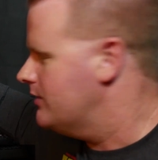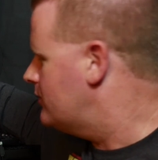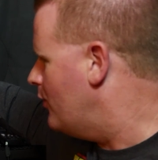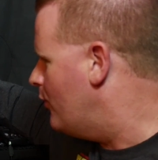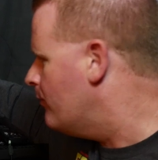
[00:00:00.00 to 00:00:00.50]

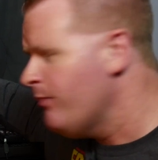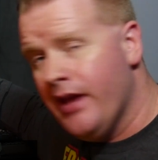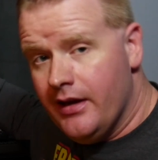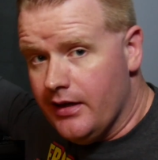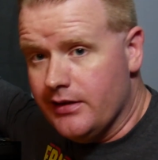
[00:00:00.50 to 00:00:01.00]
So
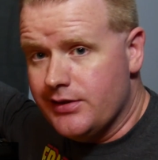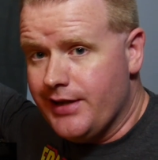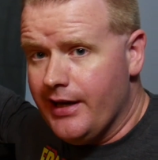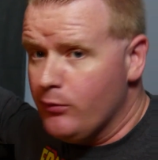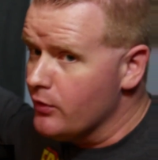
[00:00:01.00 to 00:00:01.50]

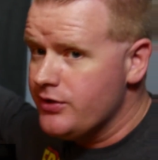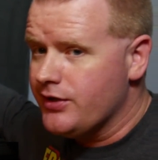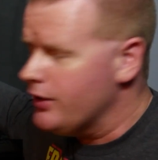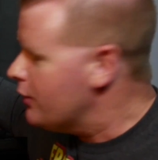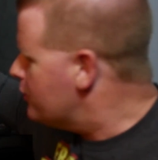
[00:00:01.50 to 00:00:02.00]
instead, we're just
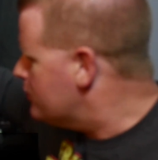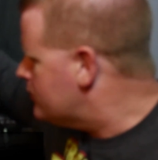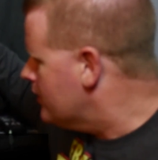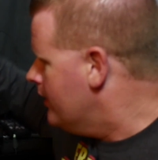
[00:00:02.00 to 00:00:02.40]
going to use